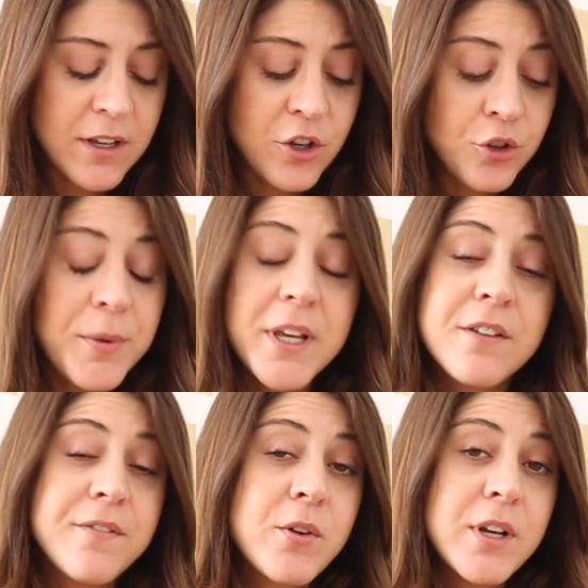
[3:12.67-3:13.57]
could be in
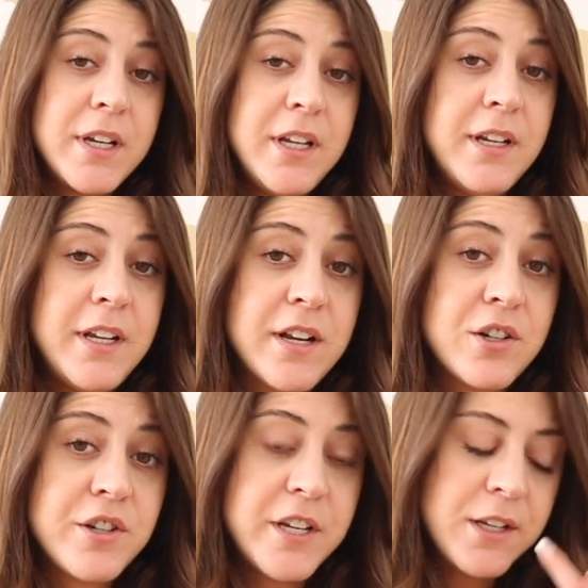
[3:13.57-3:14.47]
a very needy
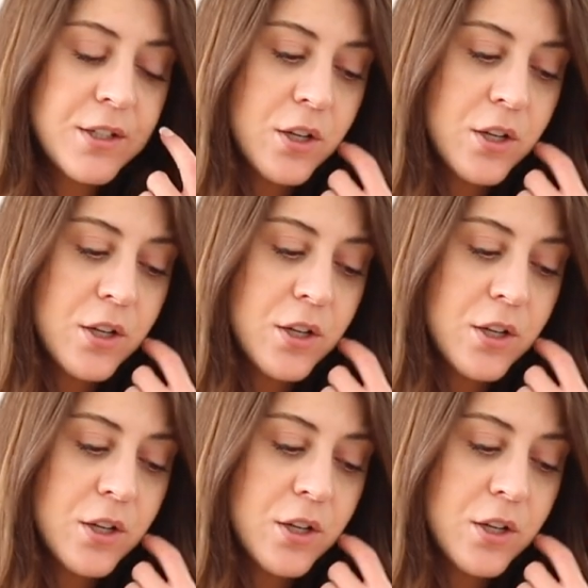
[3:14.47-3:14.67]
energy.